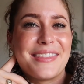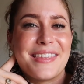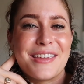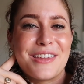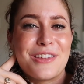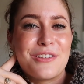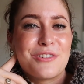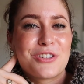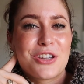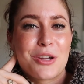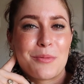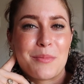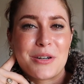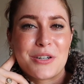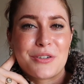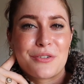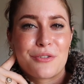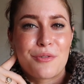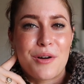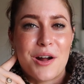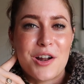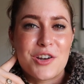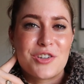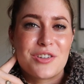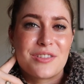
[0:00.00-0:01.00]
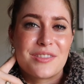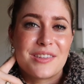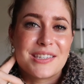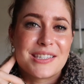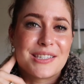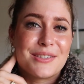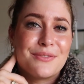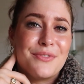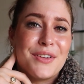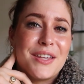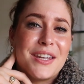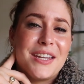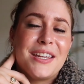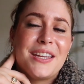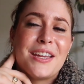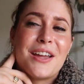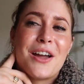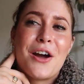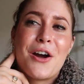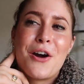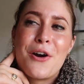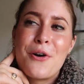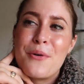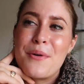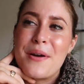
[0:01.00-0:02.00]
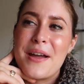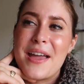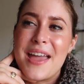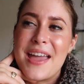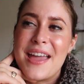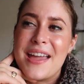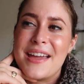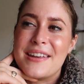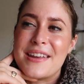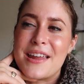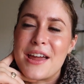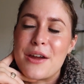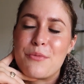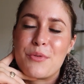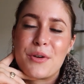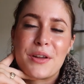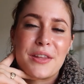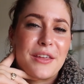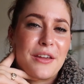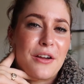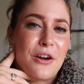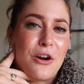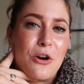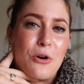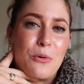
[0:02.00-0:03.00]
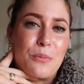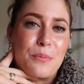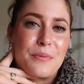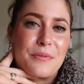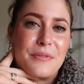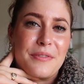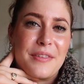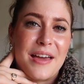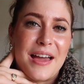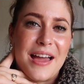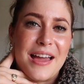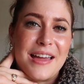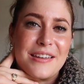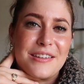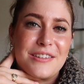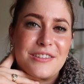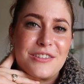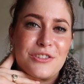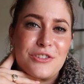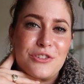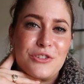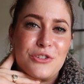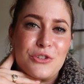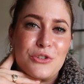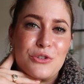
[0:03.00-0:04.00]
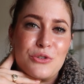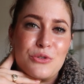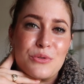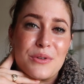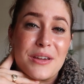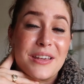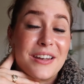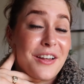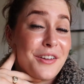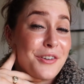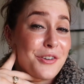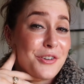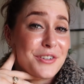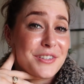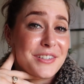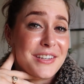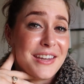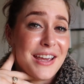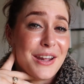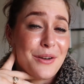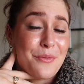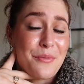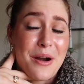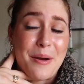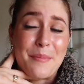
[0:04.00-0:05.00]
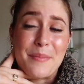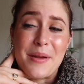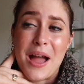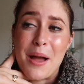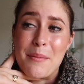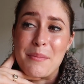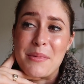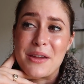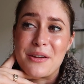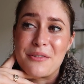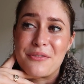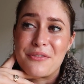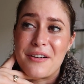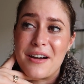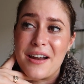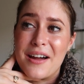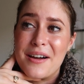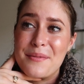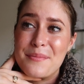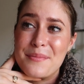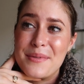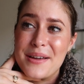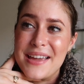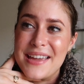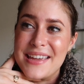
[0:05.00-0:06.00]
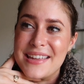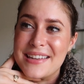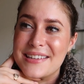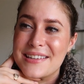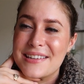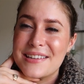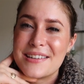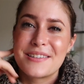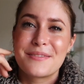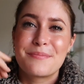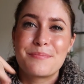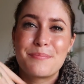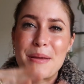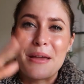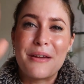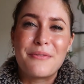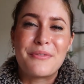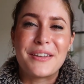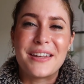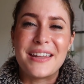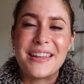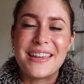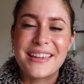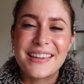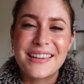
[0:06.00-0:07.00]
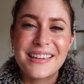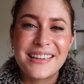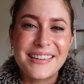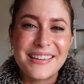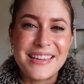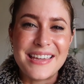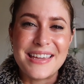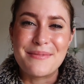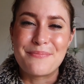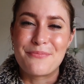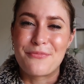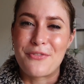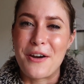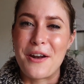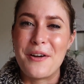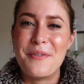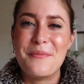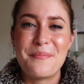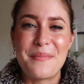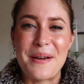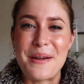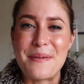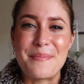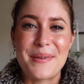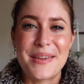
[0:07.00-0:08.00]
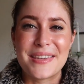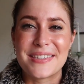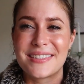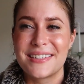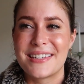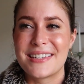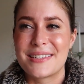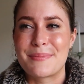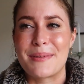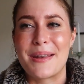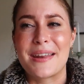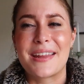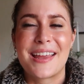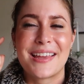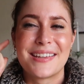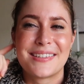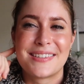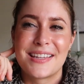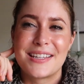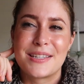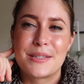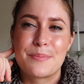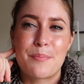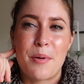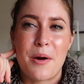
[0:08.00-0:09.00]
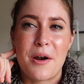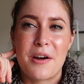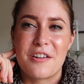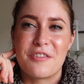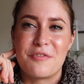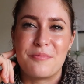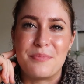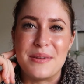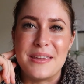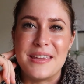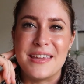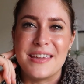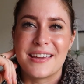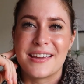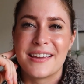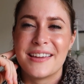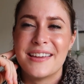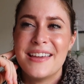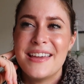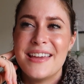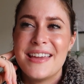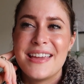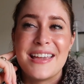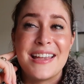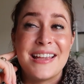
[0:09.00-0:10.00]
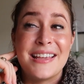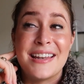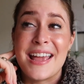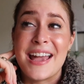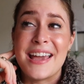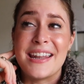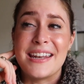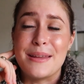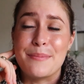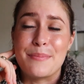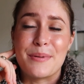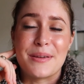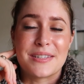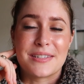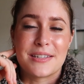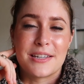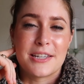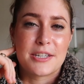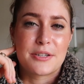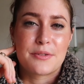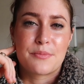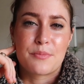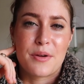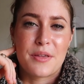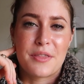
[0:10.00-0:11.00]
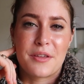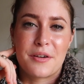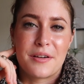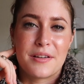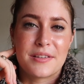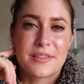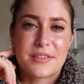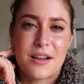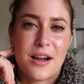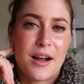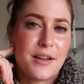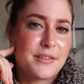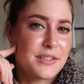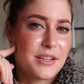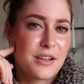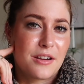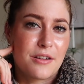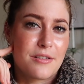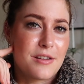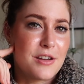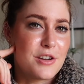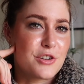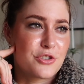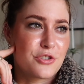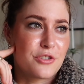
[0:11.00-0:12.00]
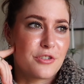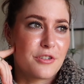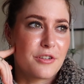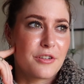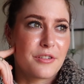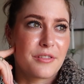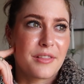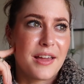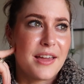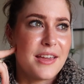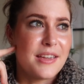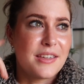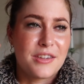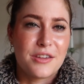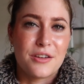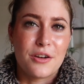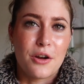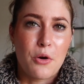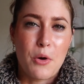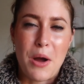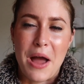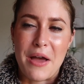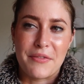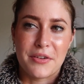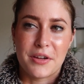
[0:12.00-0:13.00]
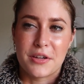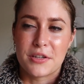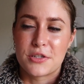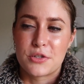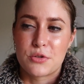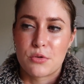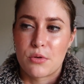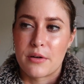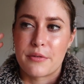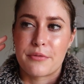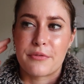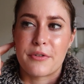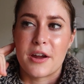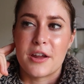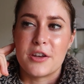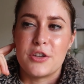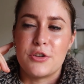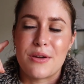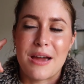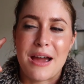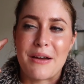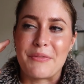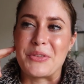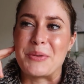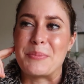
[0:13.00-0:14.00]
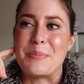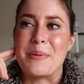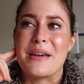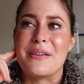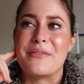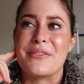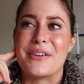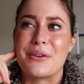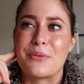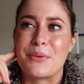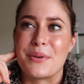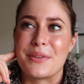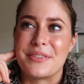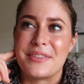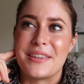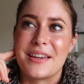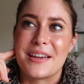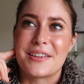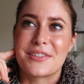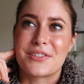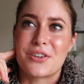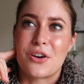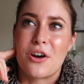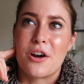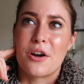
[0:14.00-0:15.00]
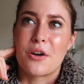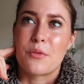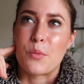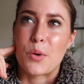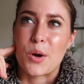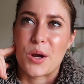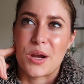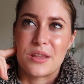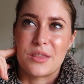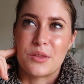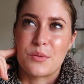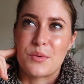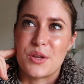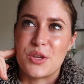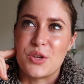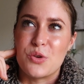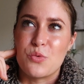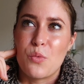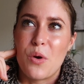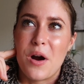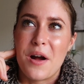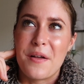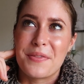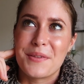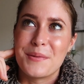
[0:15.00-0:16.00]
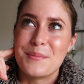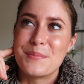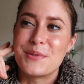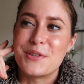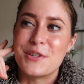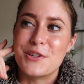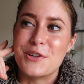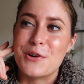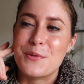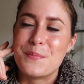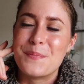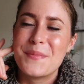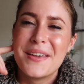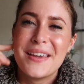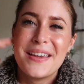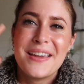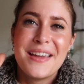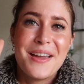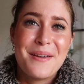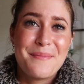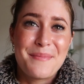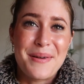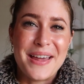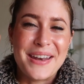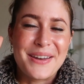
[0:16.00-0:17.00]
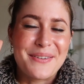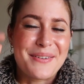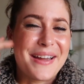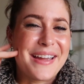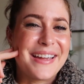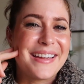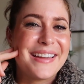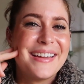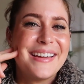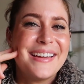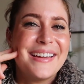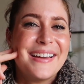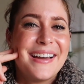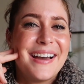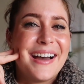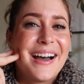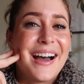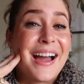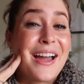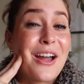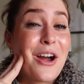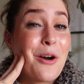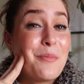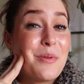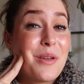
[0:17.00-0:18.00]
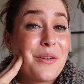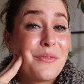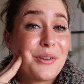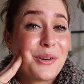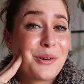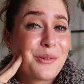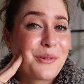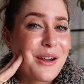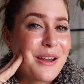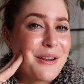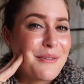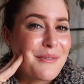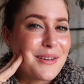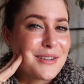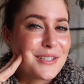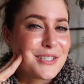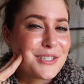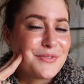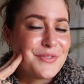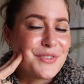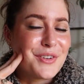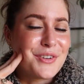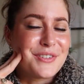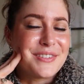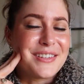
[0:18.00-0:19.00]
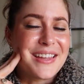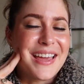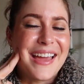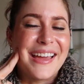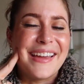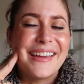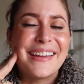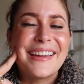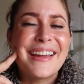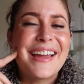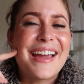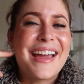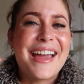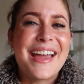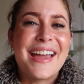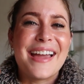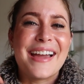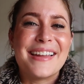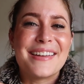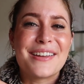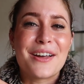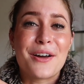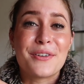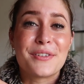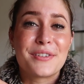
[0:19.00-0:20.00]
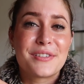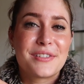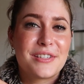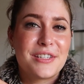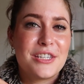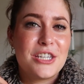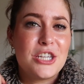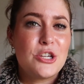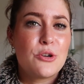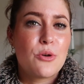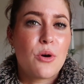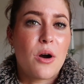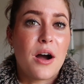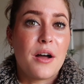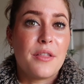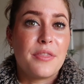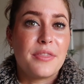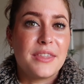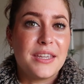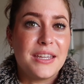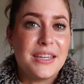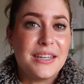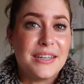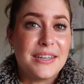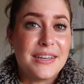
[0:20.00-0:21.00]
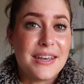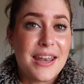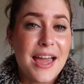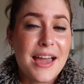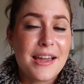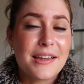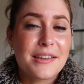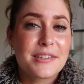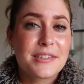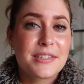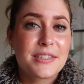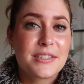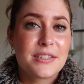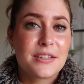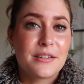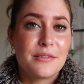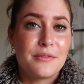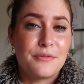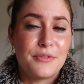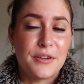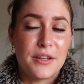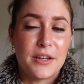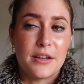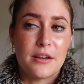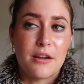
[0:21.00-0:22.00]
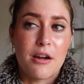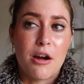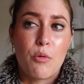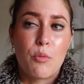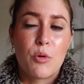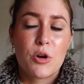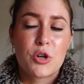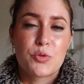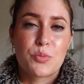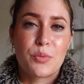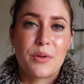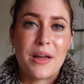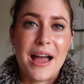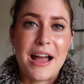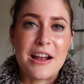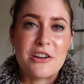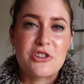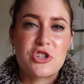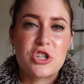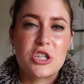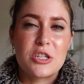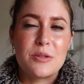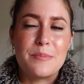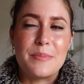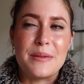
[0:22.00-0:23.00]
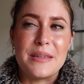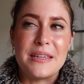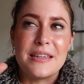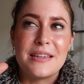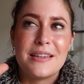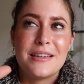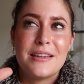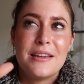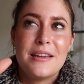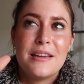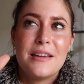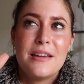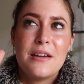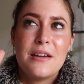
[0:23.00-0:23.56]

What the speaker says: thank you so much for watching this video, and I really hope that you can understand where I'm coming from and pivoting from my business, but I guess that's part of being in any business, whether it's content creation or like, you know, having a storefront. You have to pivot when things aren't working the way you want them to. But anyway, I hope you have a great rest of your day, and I'll see you on the next video, which will actually be